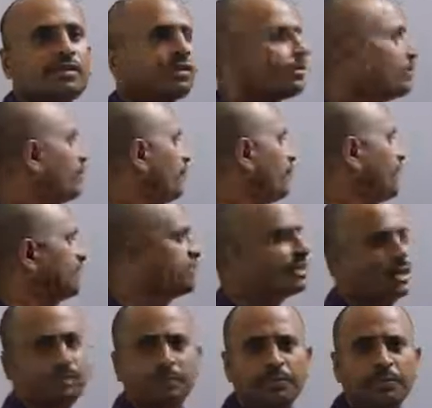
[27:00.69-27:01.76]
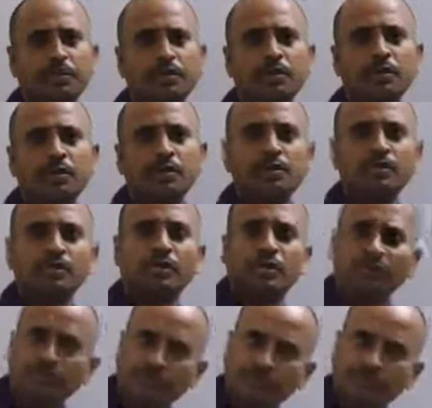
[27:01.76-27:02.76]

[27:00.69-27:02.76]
So for example, so if